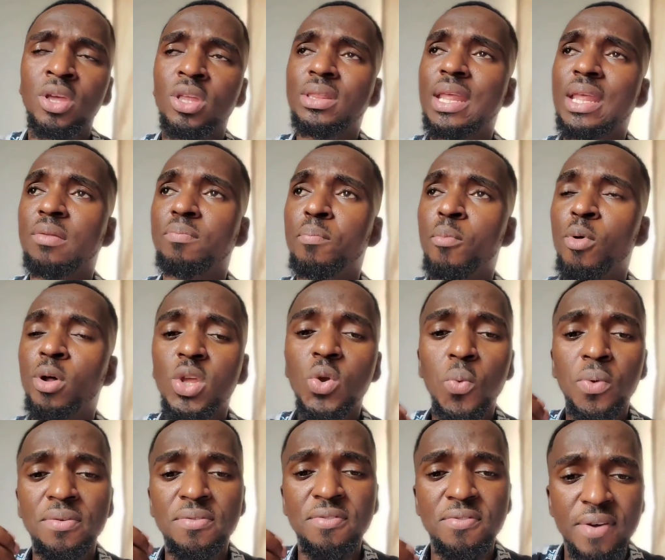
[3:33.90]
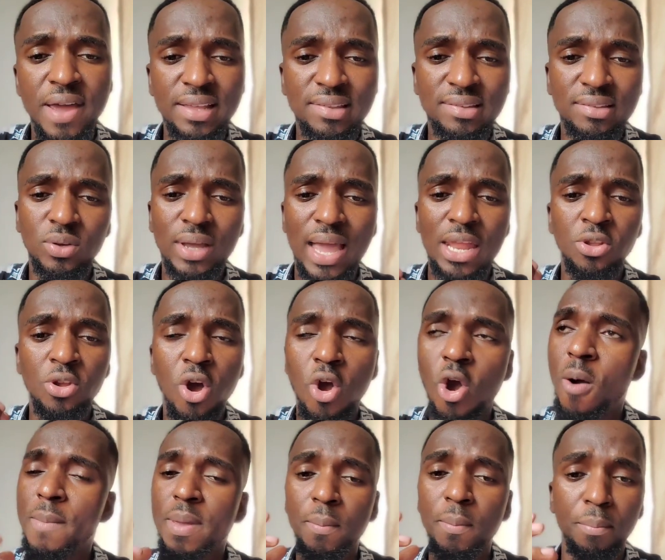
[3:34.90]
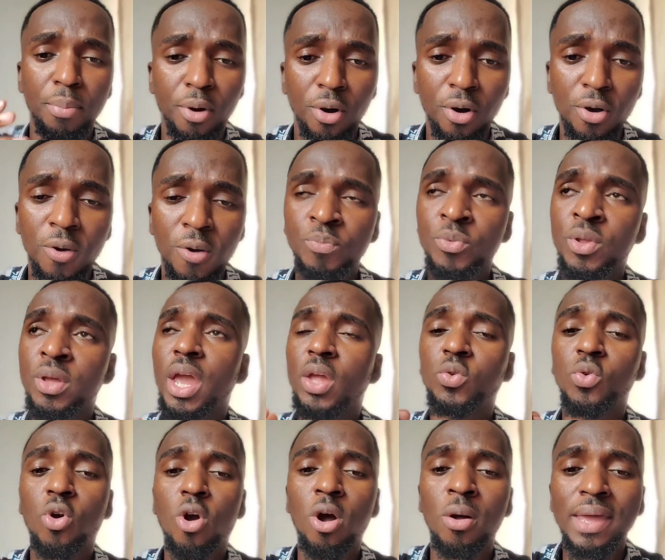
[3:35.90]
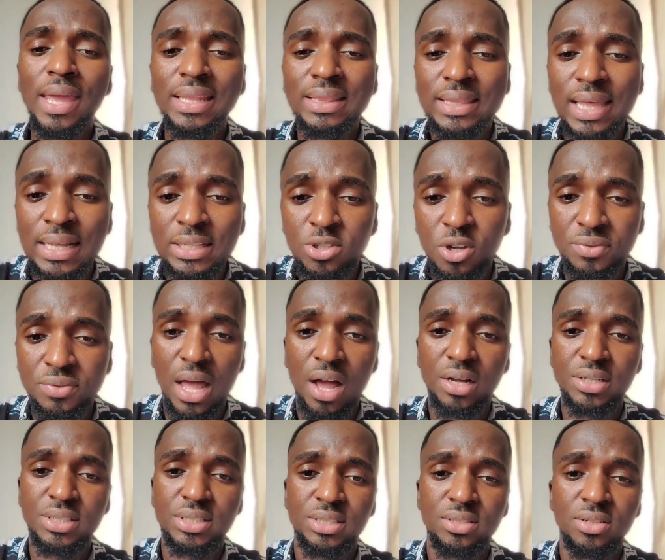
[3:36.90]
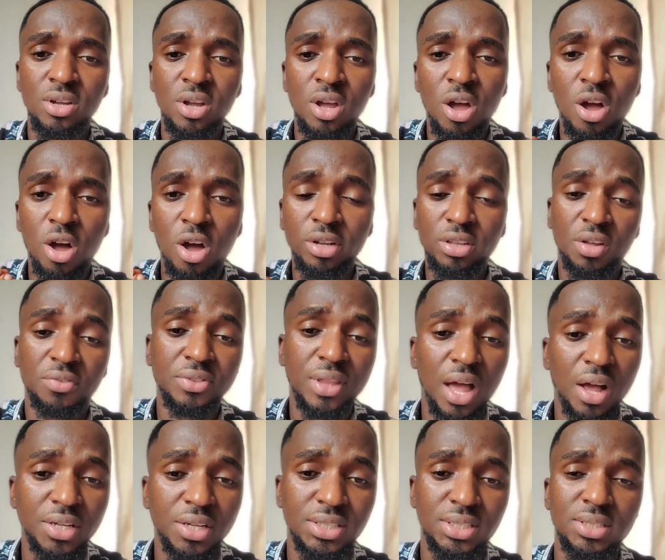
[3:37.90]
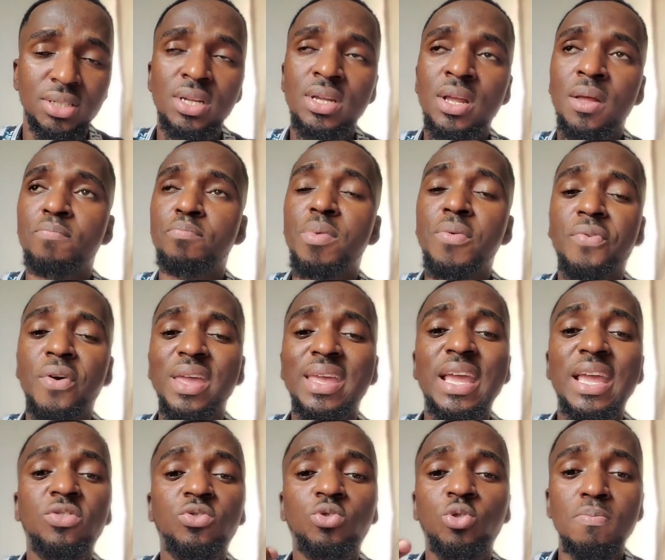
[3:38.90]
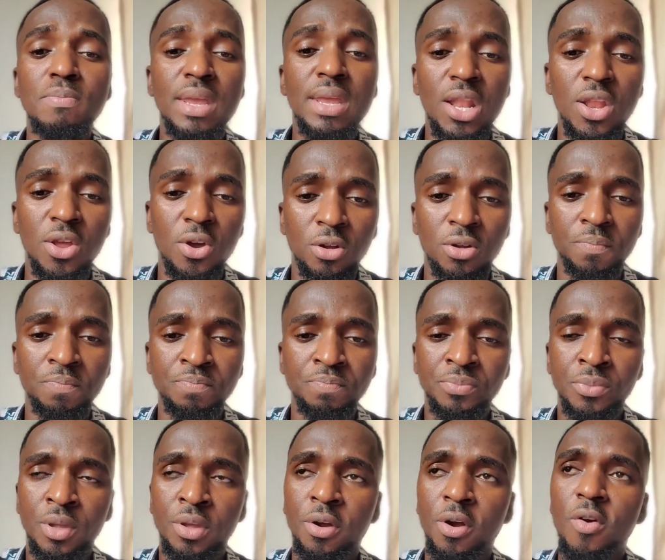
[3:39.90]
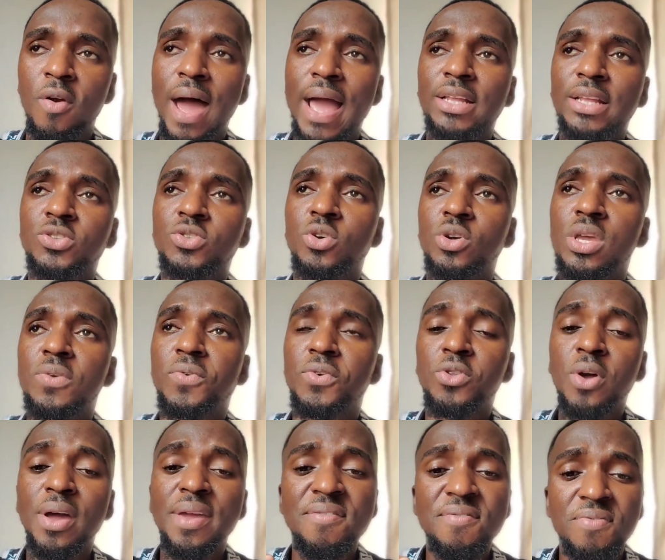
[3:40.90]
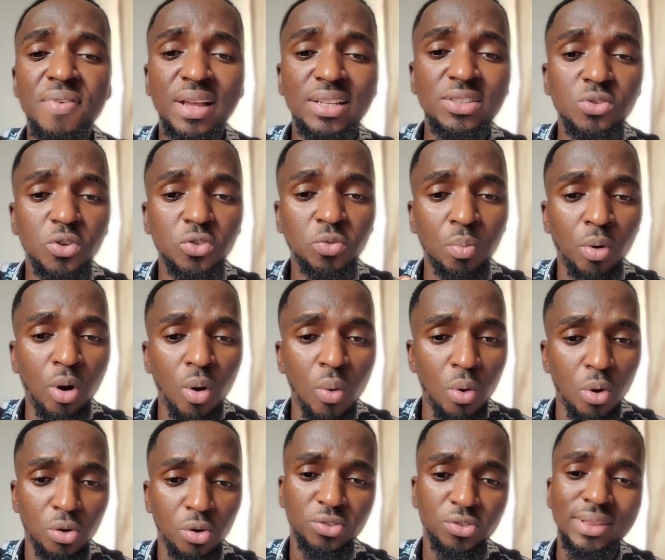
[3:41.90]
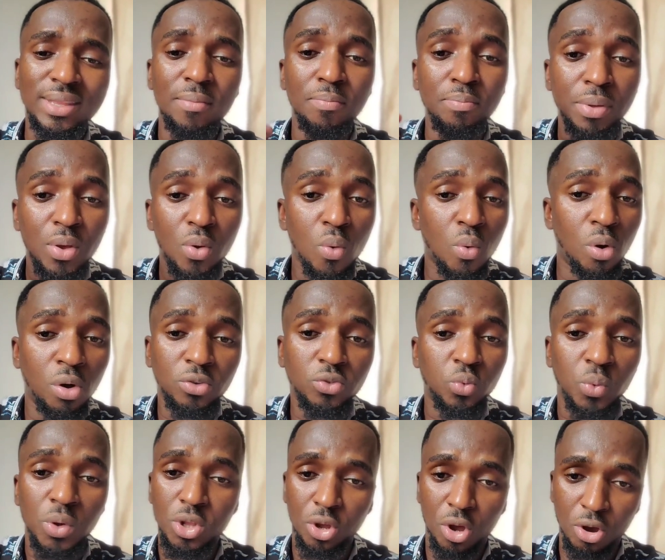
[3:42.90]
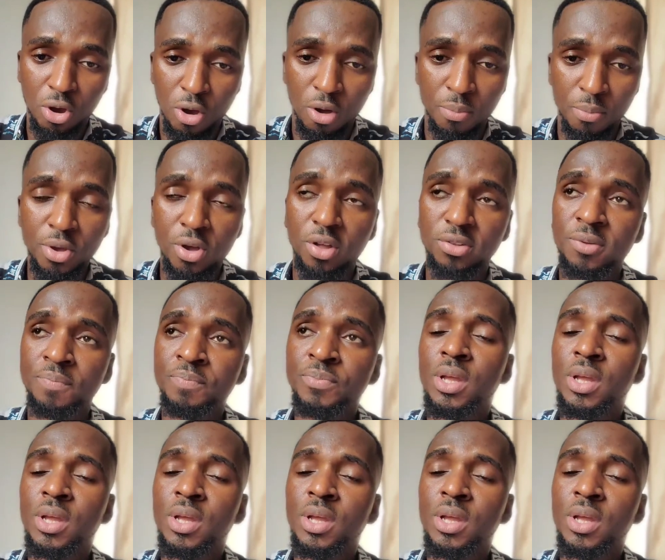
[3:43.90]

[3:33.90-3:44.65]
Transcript: The money you invest cannot come in bulk. It will come in tens of thousands, hundreds of thousands before it gets to million, right? So if you don't invest those small ones, the big ones will not come, because